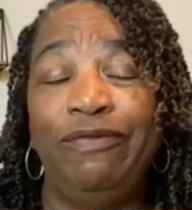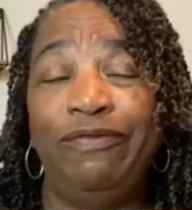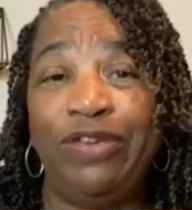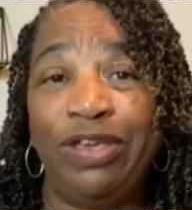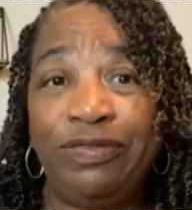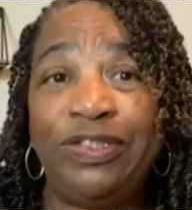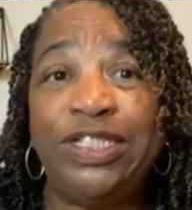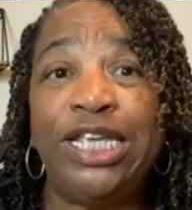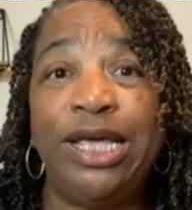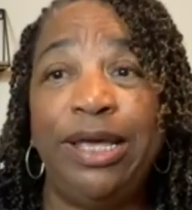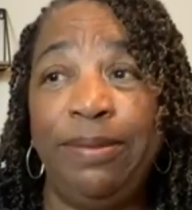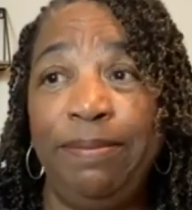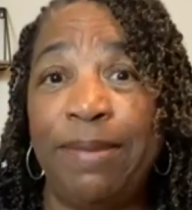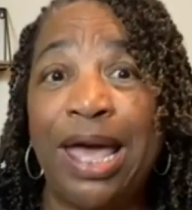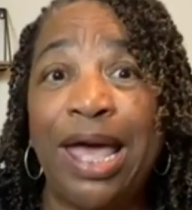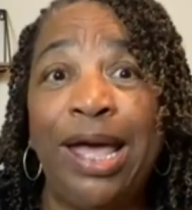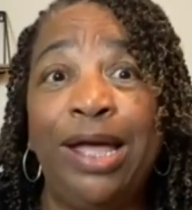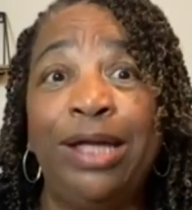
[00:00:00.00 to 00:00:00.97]

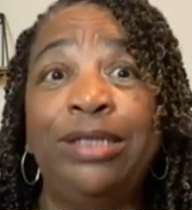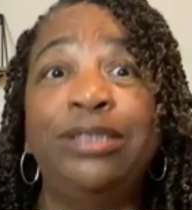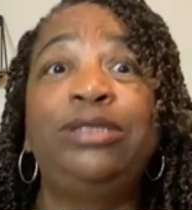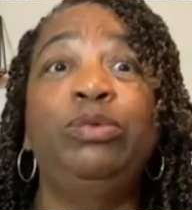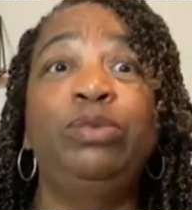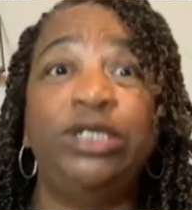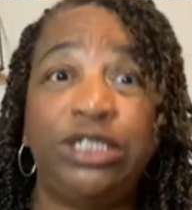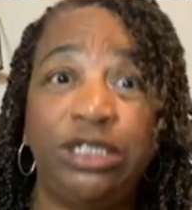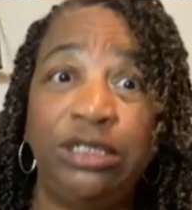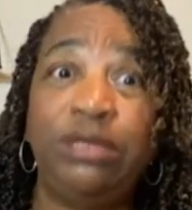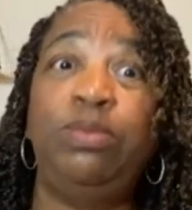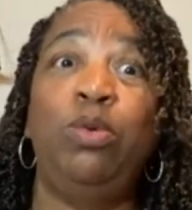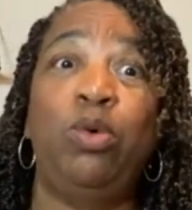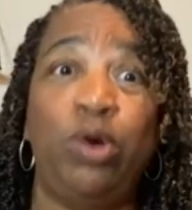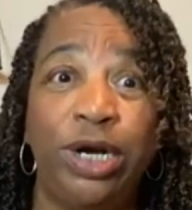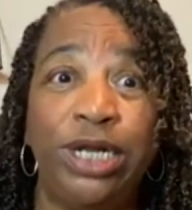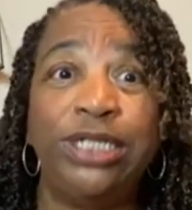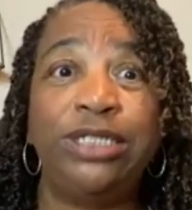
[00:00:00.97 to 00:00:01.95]
15 miles, which is
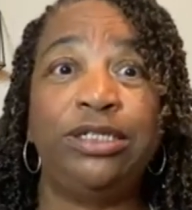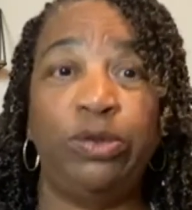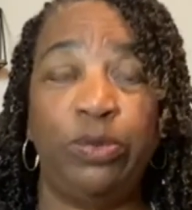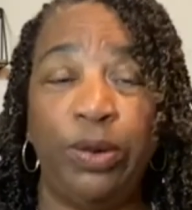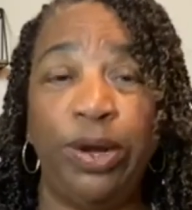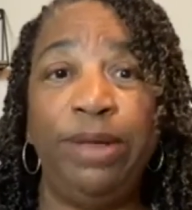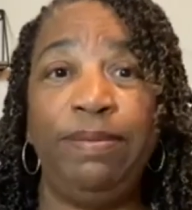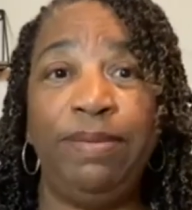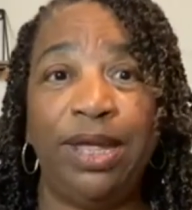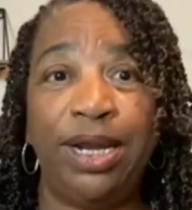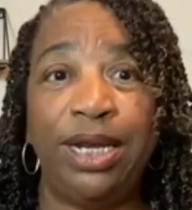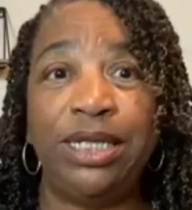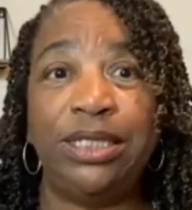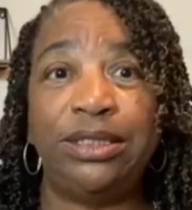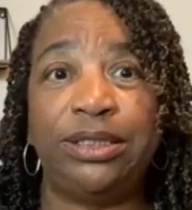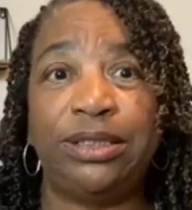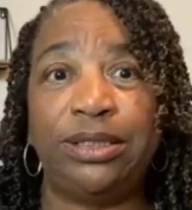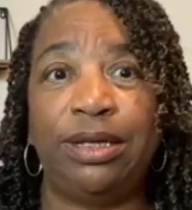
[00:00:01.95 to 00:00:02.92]
more than 20
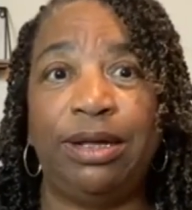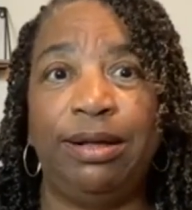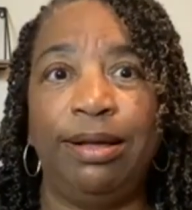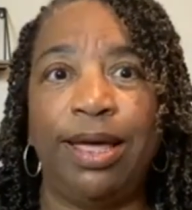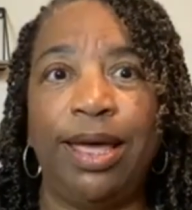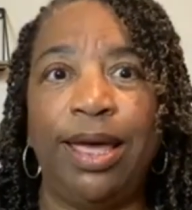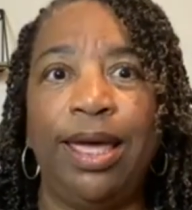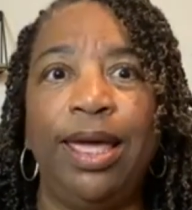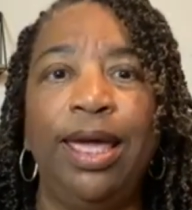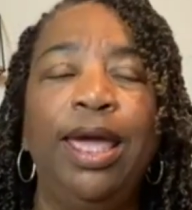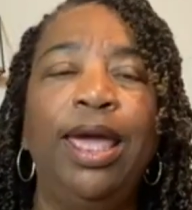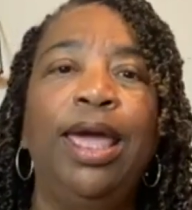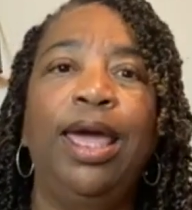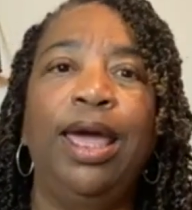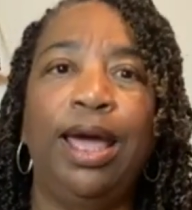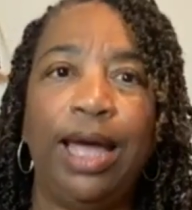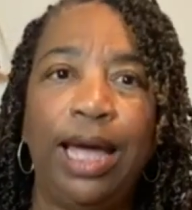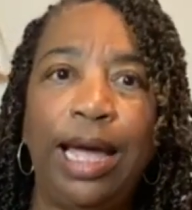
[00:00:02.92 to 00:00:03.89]
minutes, okay,
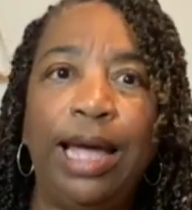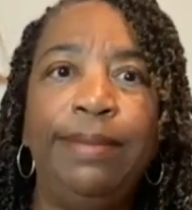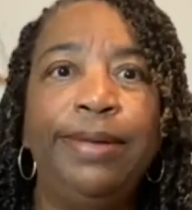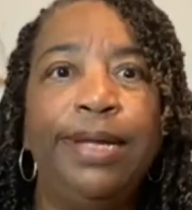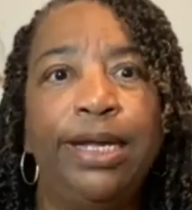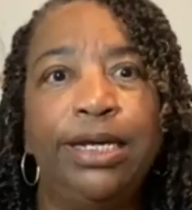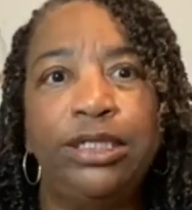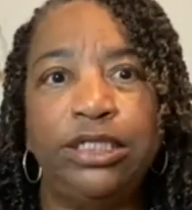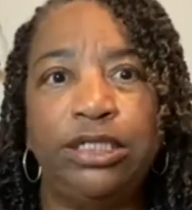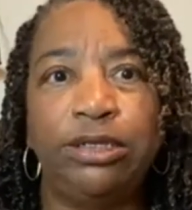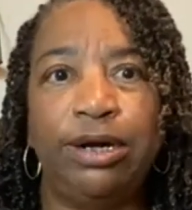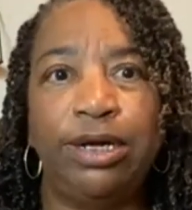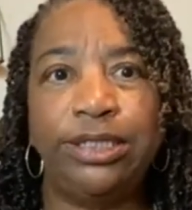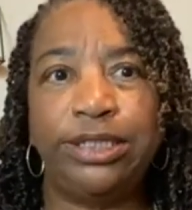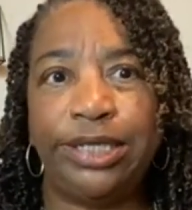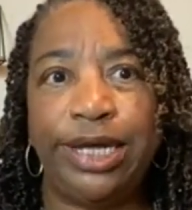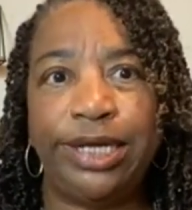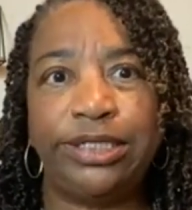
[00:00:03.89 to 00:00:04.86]
I'm going to
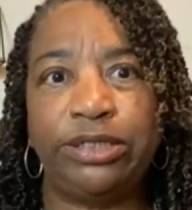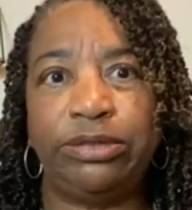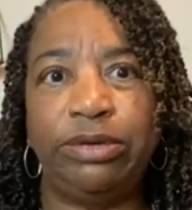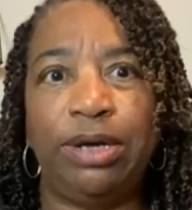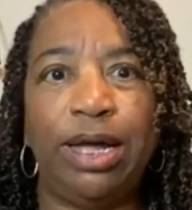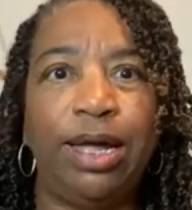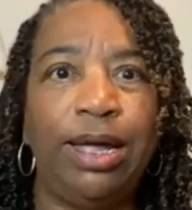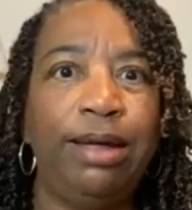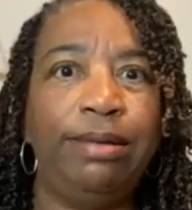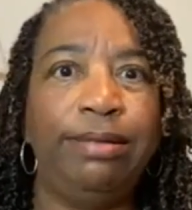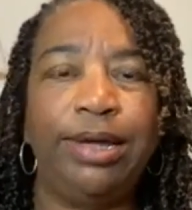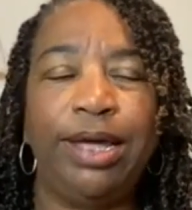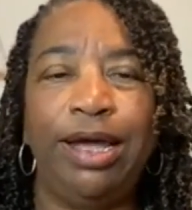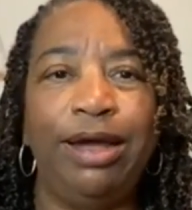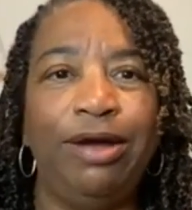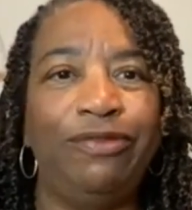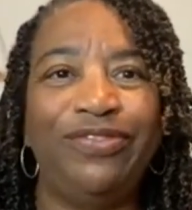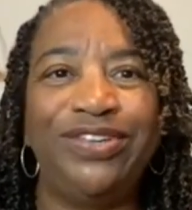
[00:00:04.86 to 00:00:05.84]
charge extra. I don't
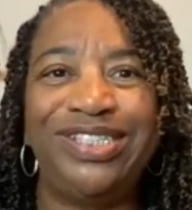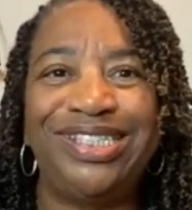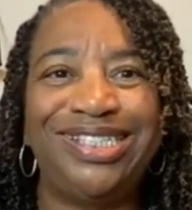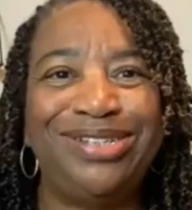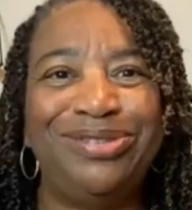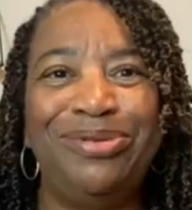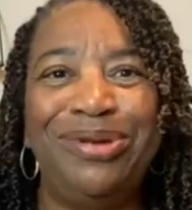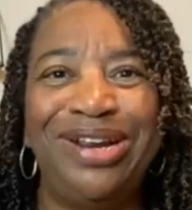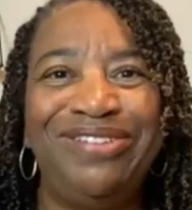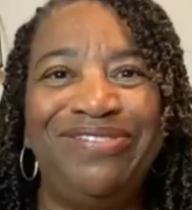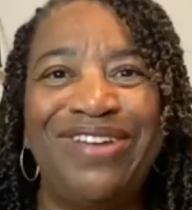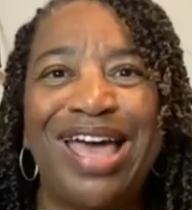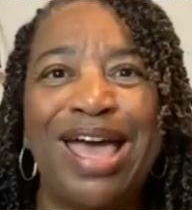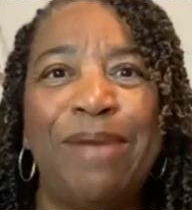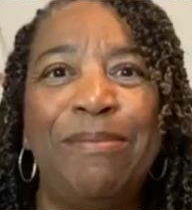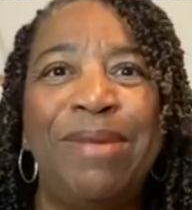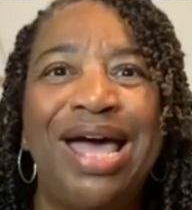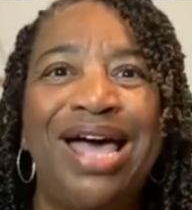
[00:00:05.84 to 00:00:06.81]
care if it's
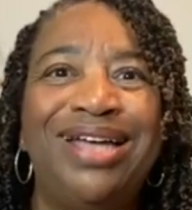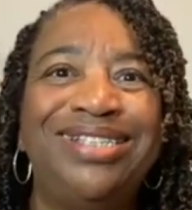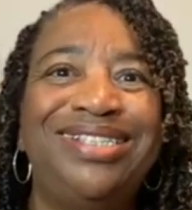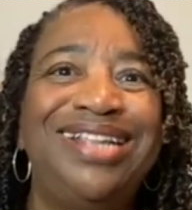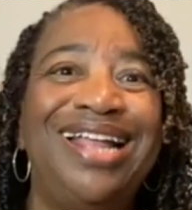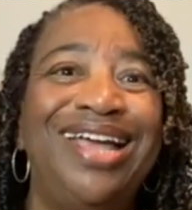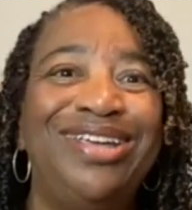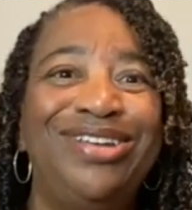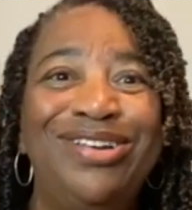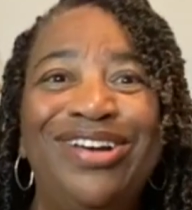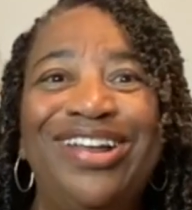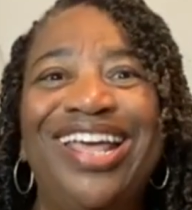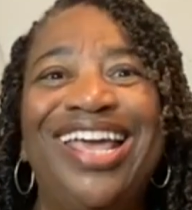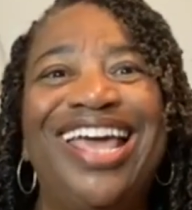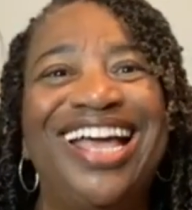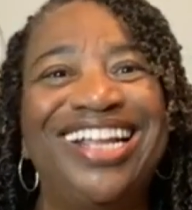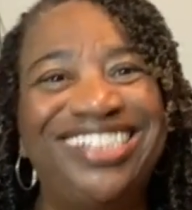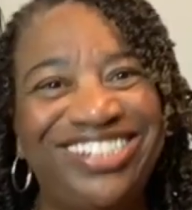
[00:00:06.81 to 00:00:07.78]
25 miles. Now,
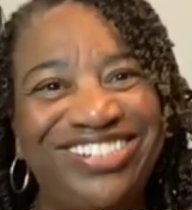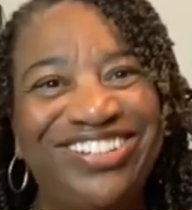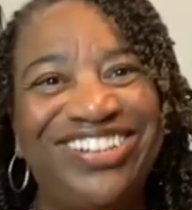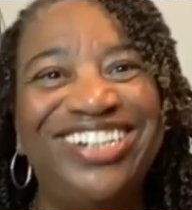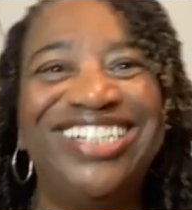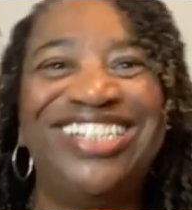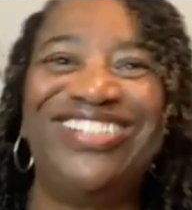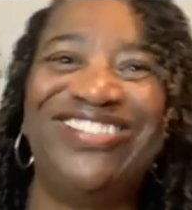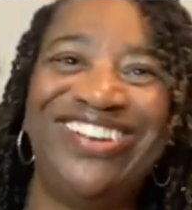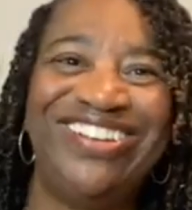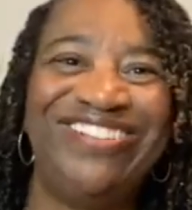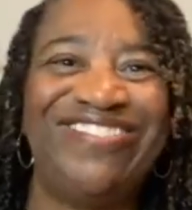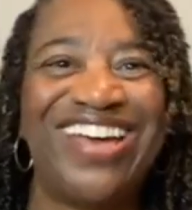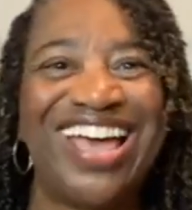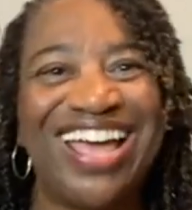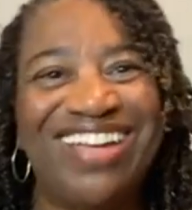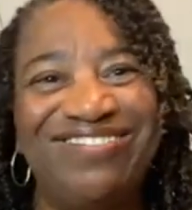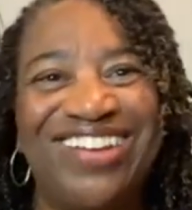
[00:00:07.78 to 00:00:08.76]
they got you on a
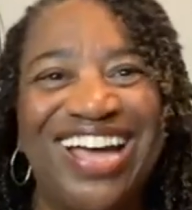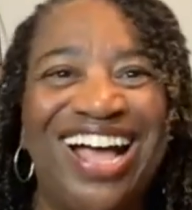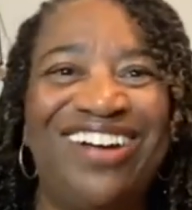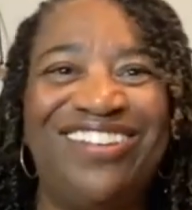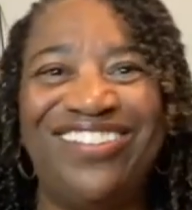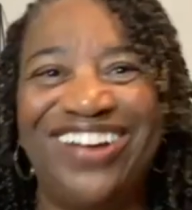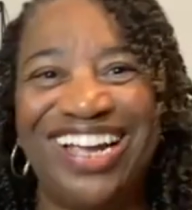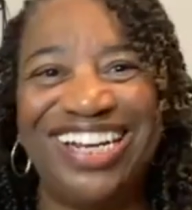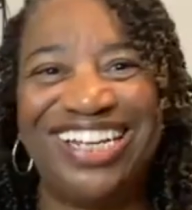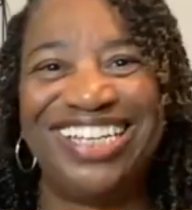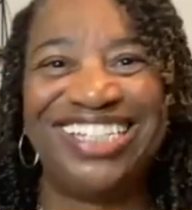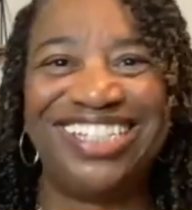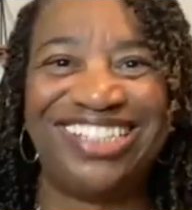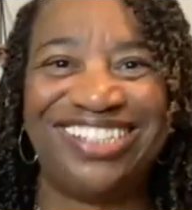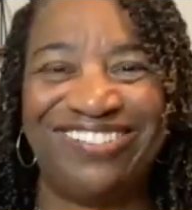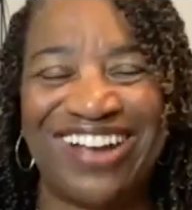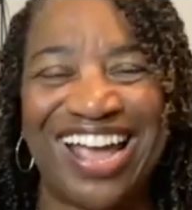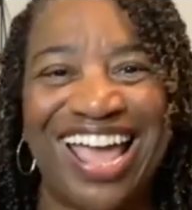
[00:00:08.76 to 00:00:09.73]
25-mile
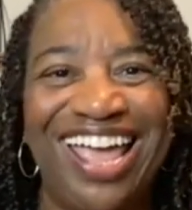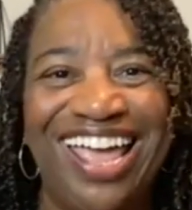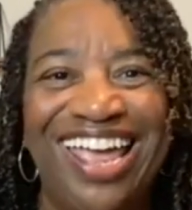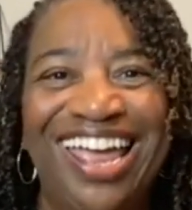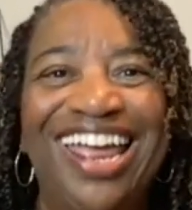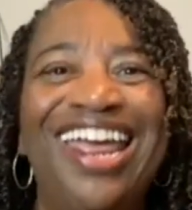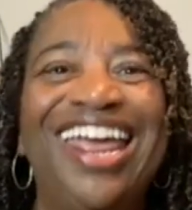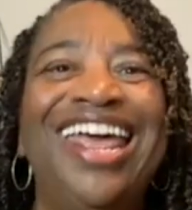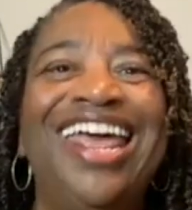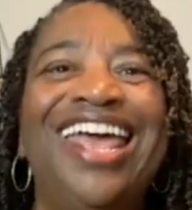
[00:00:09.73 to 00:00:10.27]
radius, right?